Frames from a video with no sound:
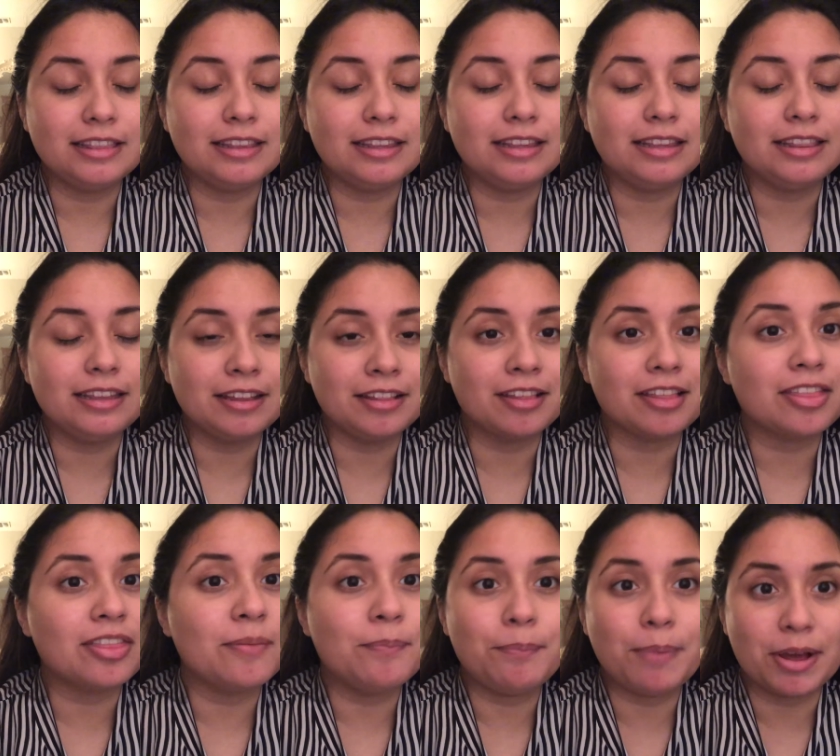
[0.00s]
this is
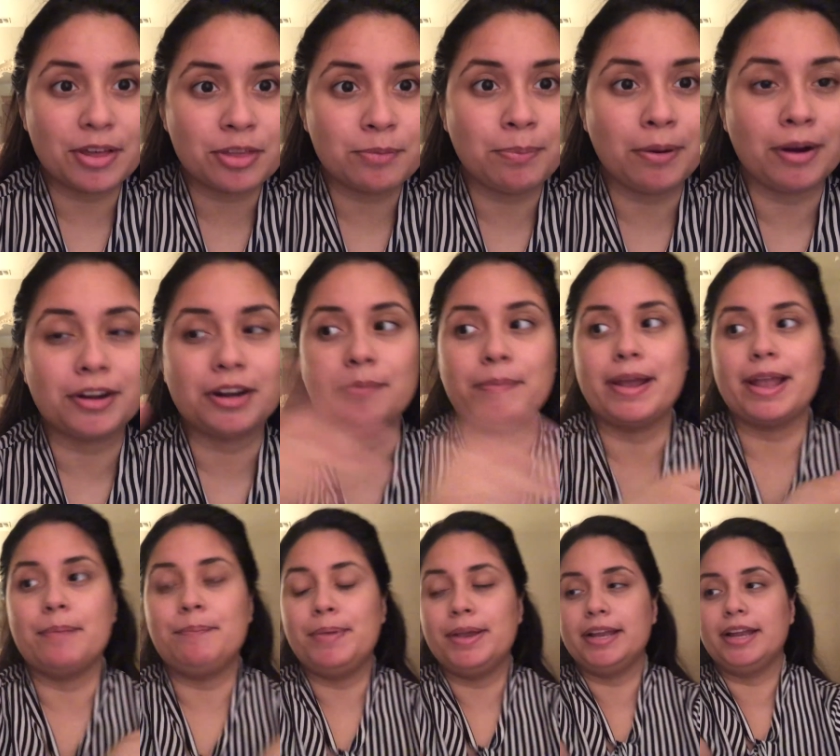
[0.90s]
the best part in my
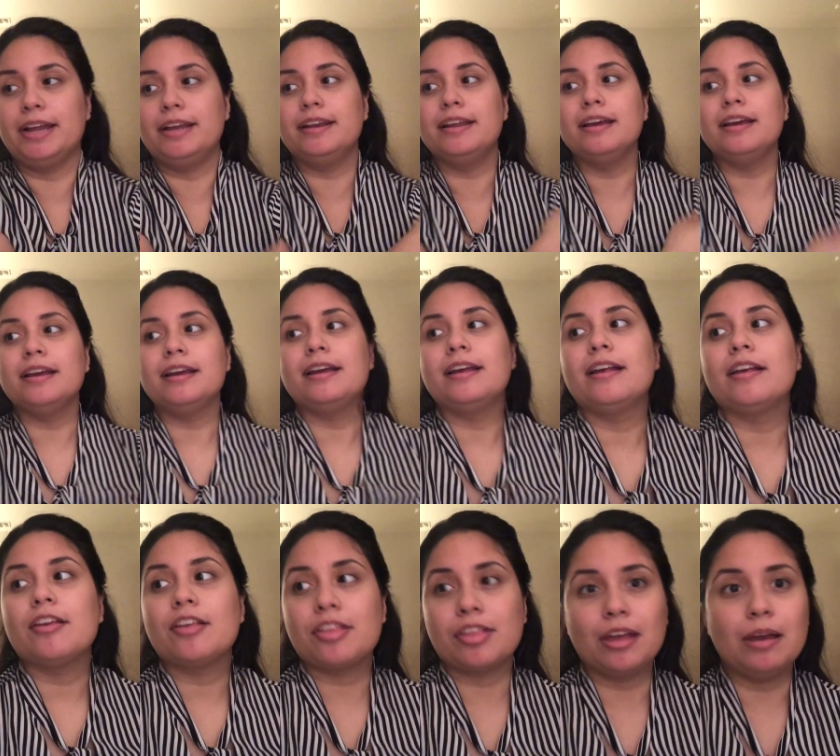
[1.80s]
opinion.
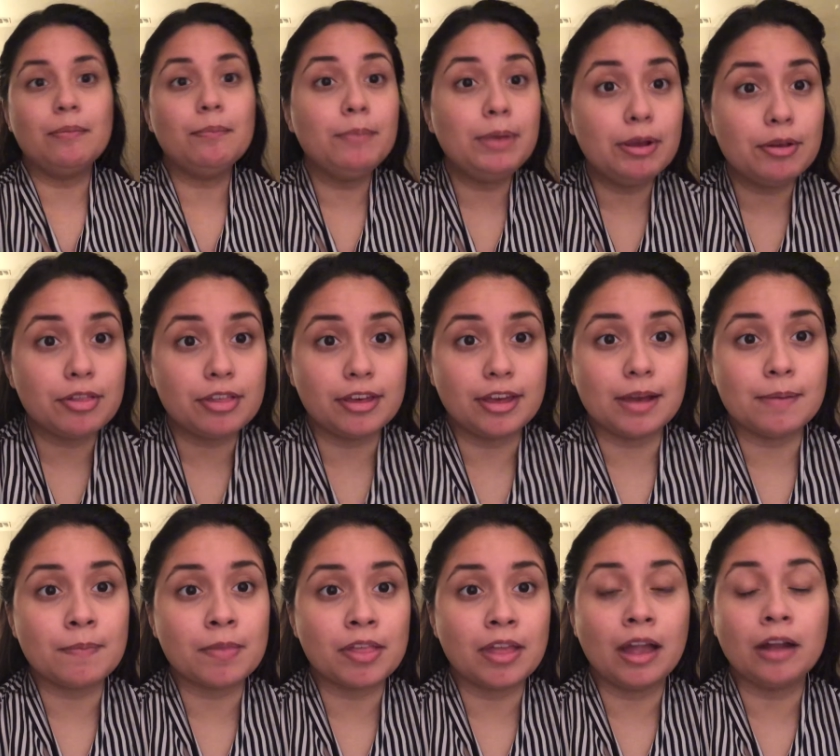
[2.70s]
Some
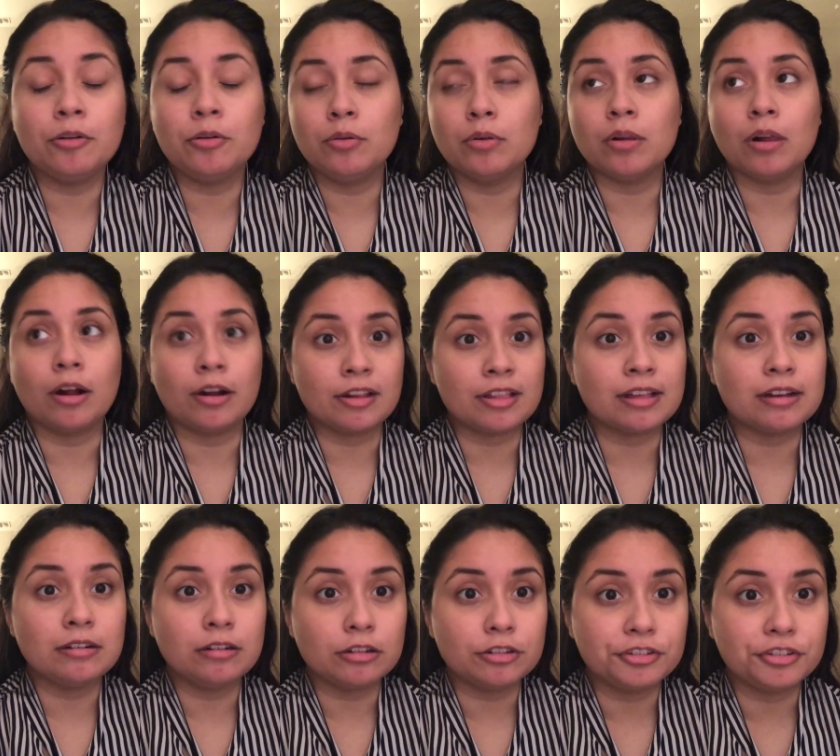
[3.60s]
museums that Google Arts and
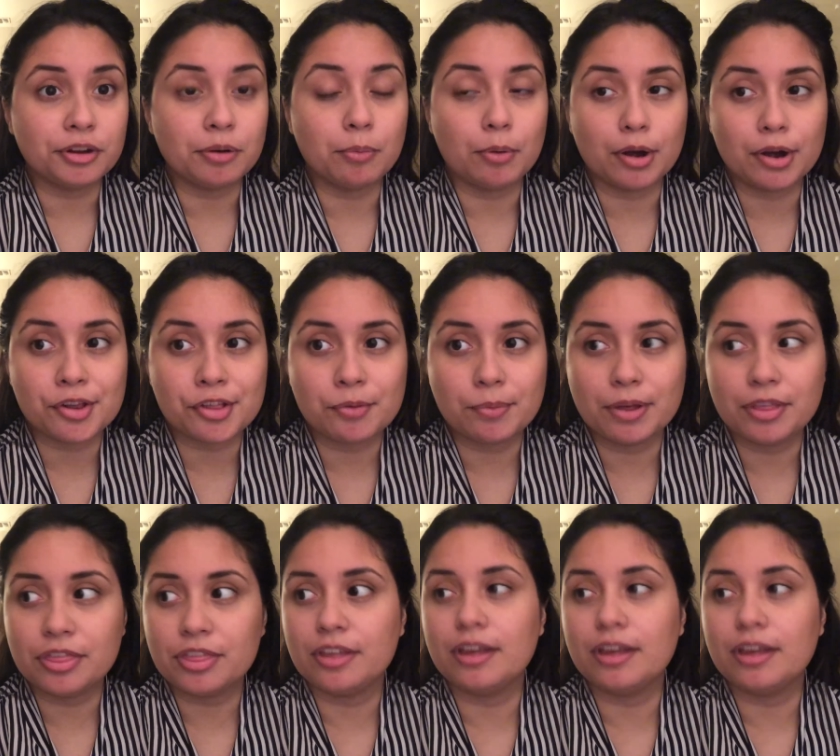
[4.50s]
Culture works with,